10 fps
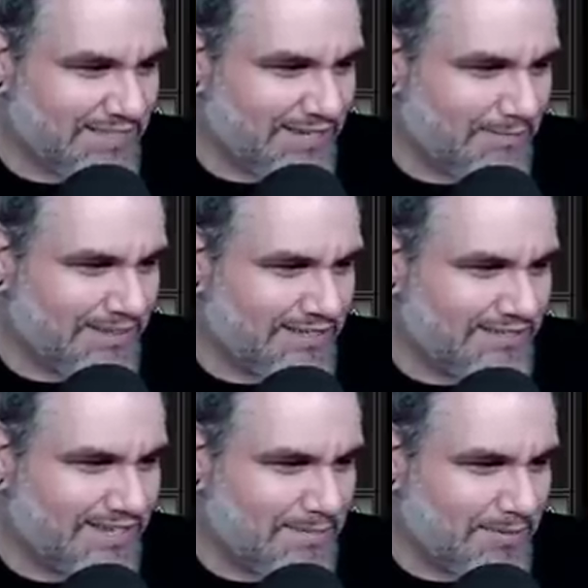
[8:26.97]
Do you know about the
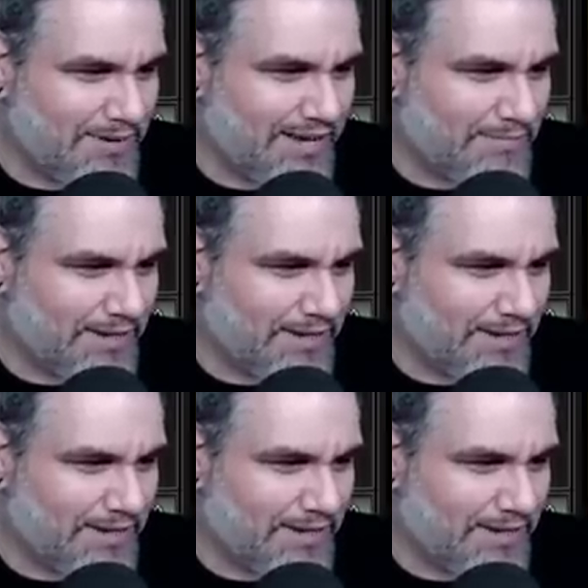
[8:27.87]
good time that we have,